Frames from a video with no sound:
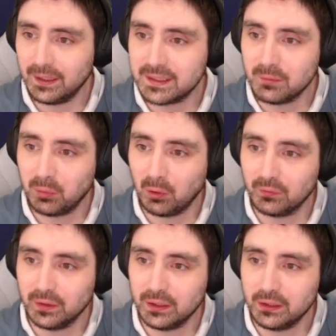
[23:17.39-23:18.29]
And it's
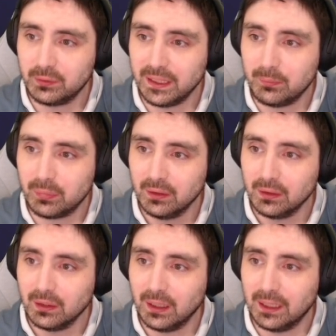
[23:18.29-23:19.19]
important that you keep
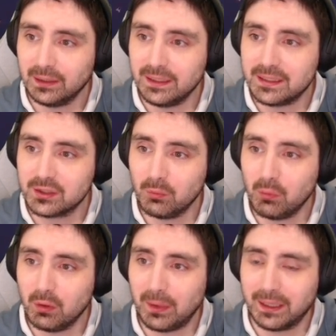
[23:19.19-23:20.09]
at least
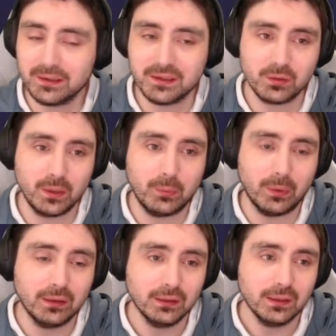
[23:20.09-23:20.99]
someone back as a
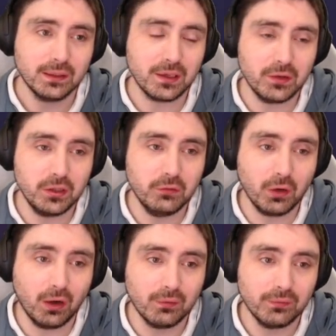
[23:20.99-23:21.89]
sweeper so that you've
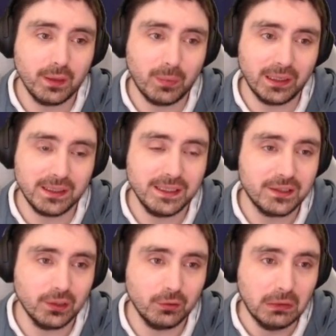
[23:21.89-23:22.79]
got the ability
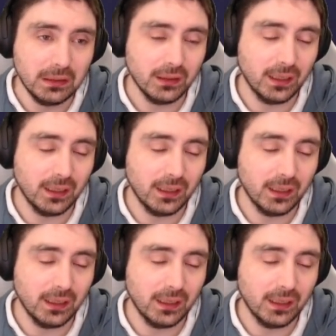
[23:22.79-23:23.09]
to